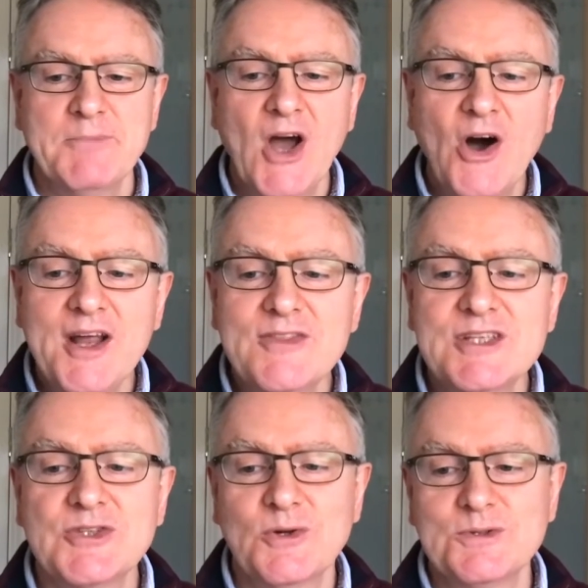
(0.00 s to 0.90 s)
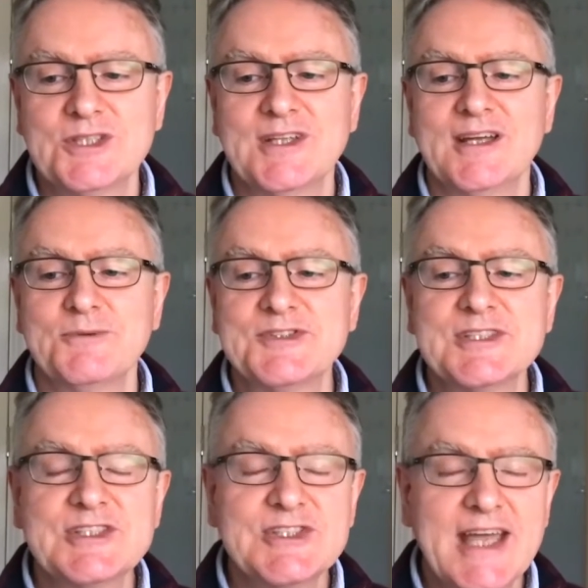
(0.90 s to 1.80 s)
Behind this altar then was
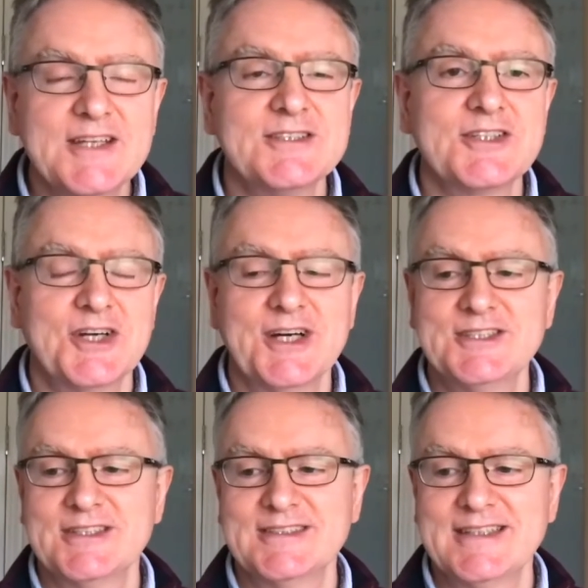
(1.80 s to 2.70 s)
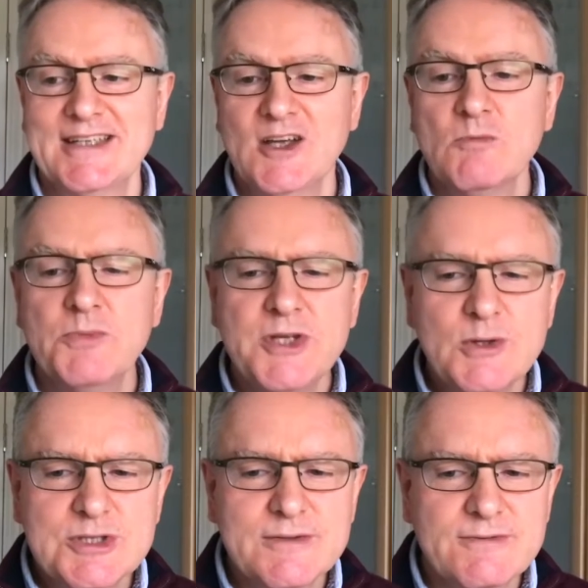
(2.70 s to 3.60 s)
the second curtain,
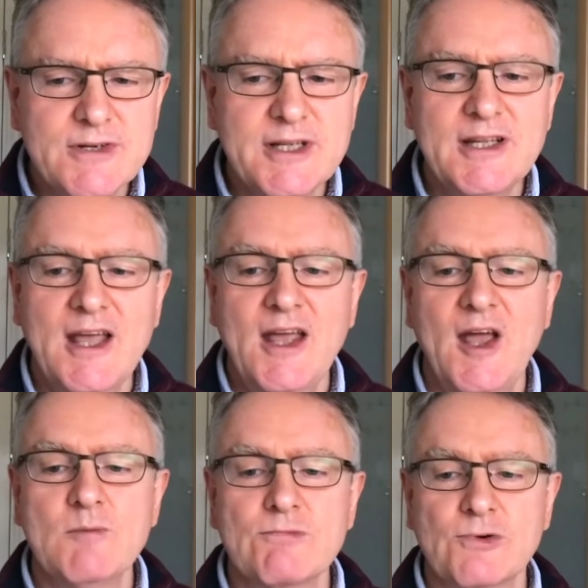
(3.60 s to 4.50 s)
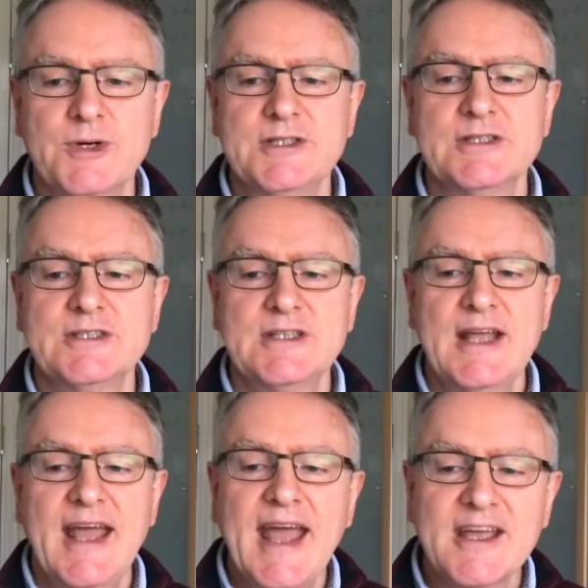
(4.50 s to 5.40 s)
beautifully embroidered,
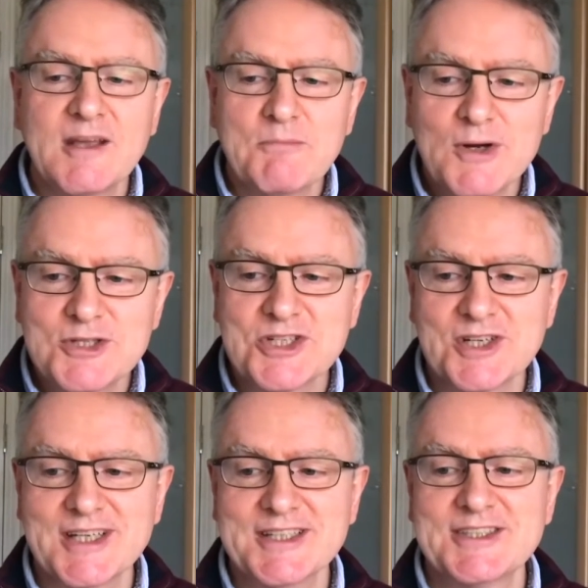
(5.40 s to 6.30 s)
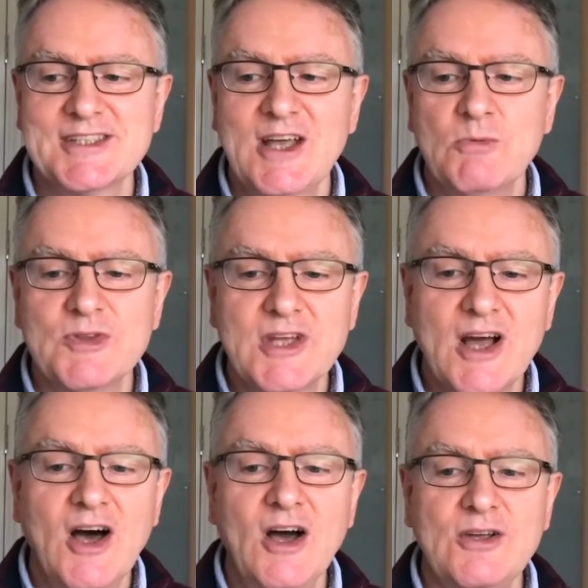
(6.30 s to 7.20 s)
hanging motionless with the
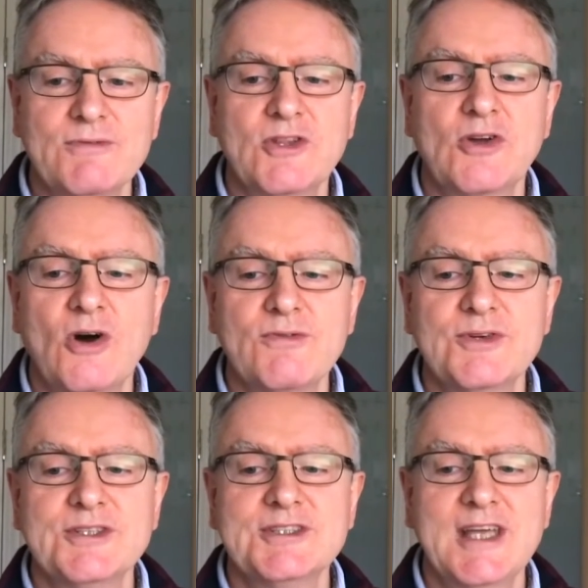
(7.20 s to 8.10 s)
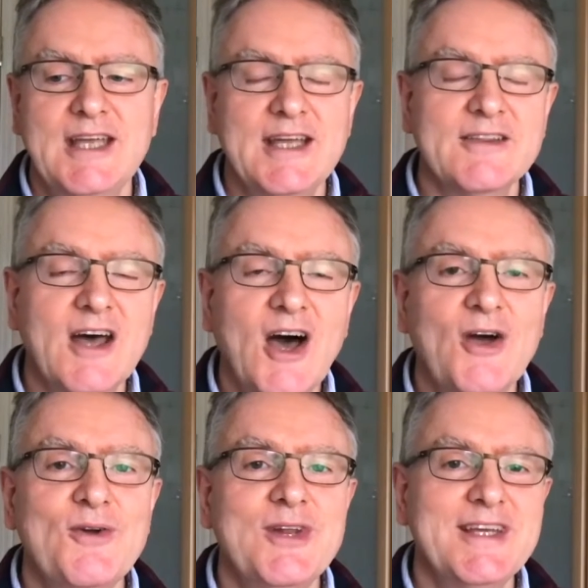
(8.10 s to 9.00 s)
Ark of the Covenant in the
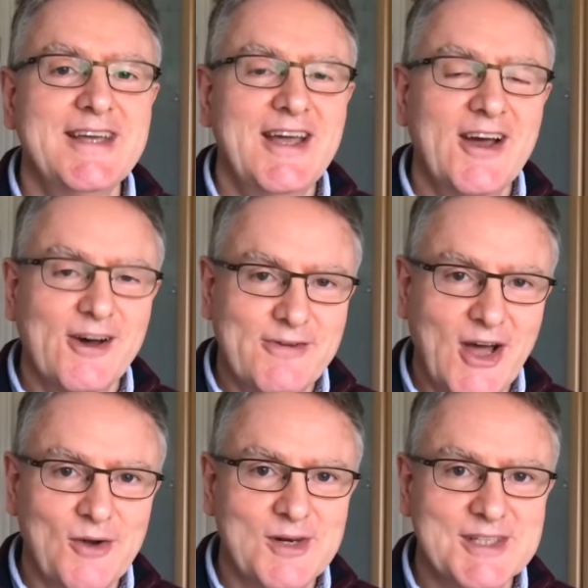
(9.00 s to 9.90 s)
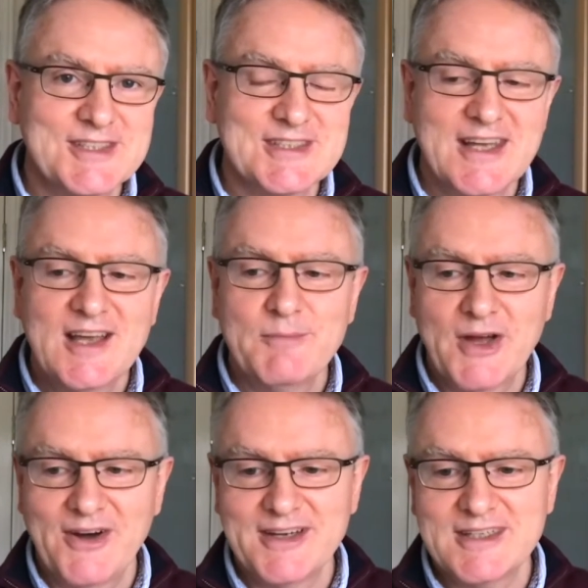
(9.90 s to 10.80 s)
Holy of Holies
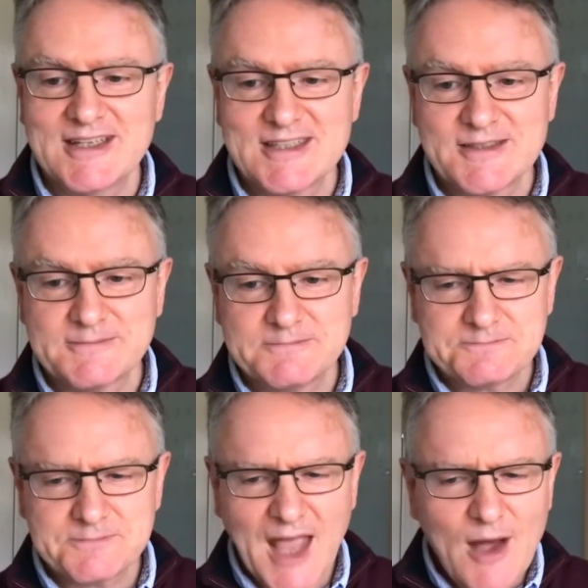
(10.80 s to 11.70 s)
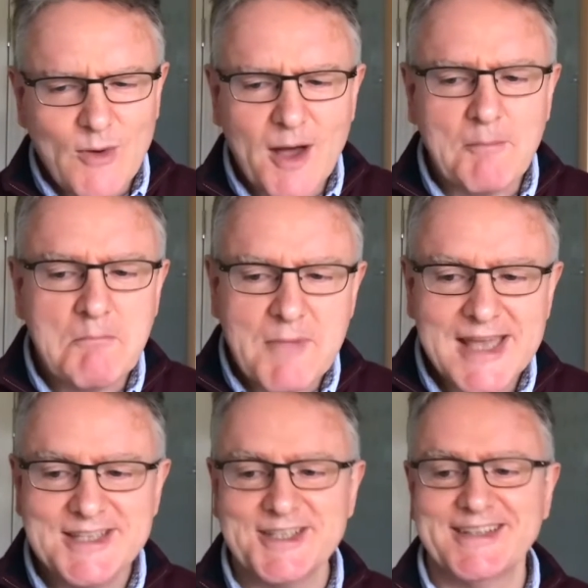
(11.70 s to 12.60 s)
behind it. How
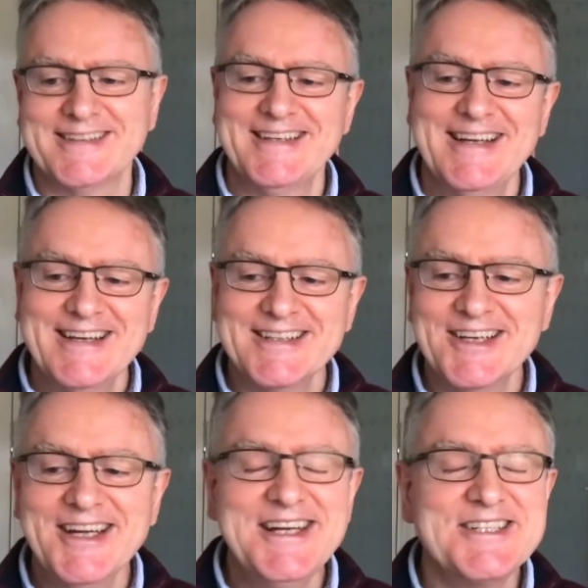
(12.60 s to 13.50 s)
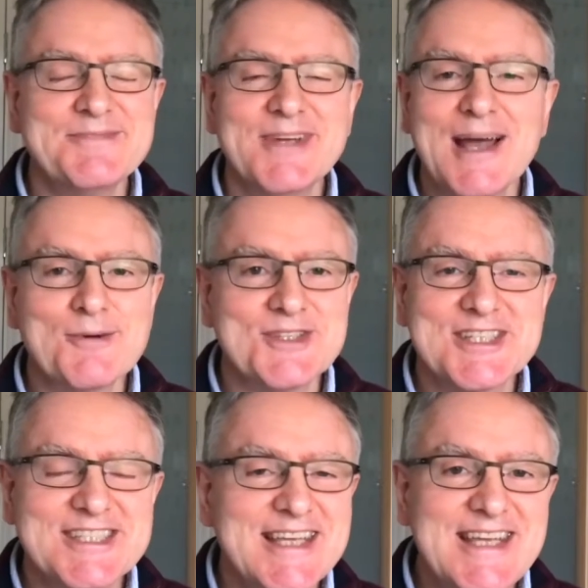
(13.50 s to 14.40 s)
amazing that he should be able to
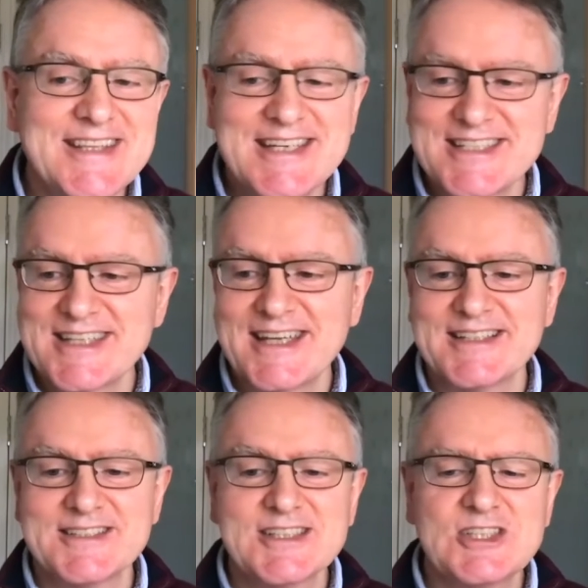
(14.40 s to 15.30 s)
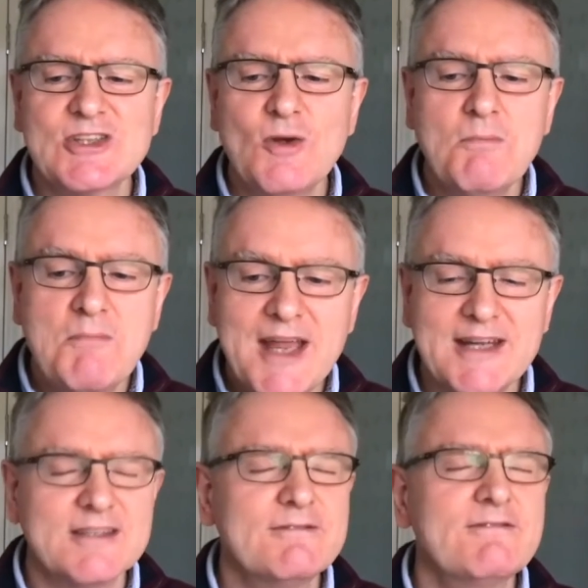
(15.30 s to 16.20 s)
see these things that so
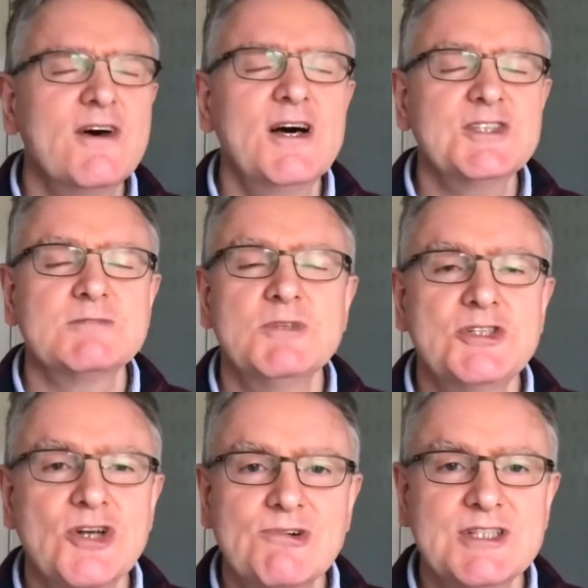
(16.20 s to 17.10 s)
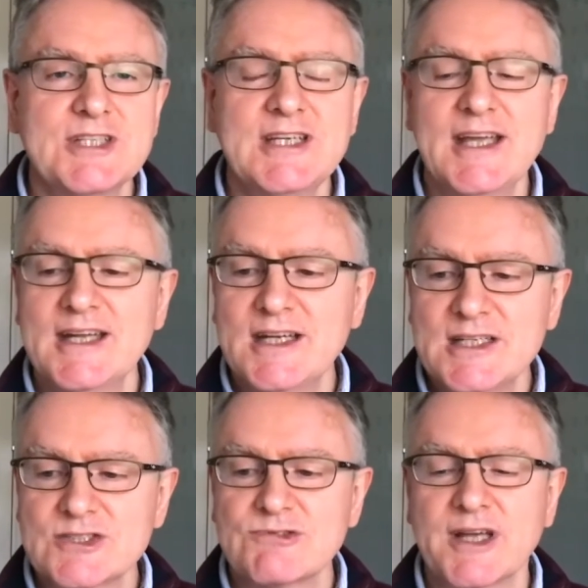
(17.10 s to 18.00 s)
many, the vast majority in
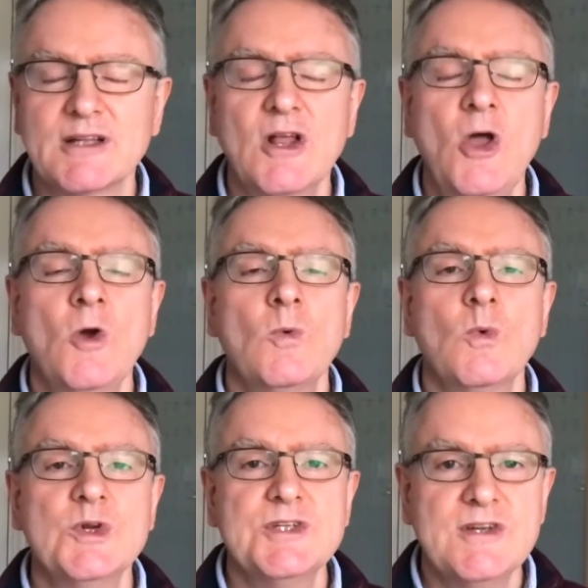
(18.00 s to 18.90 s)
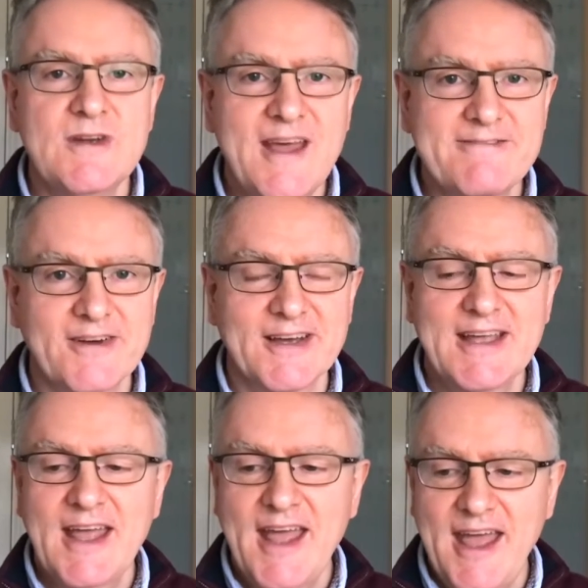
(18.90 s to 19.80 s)
Israel, would never,
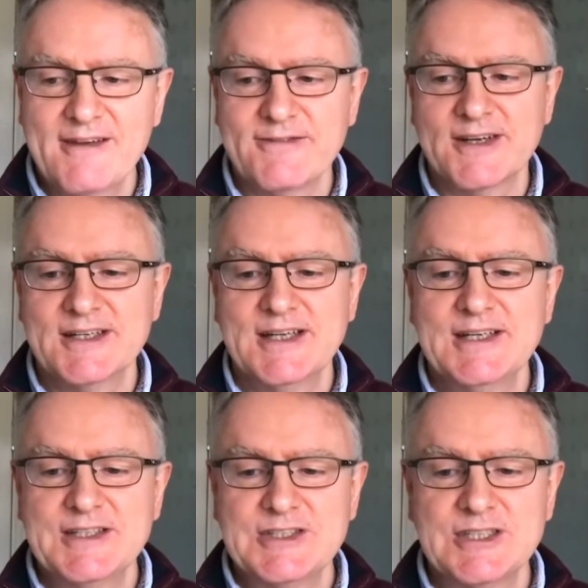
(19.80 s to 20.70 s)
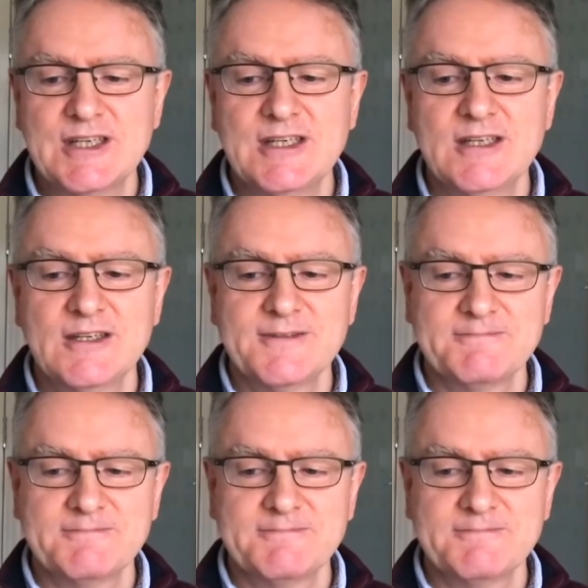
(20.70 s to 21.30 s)
ever see.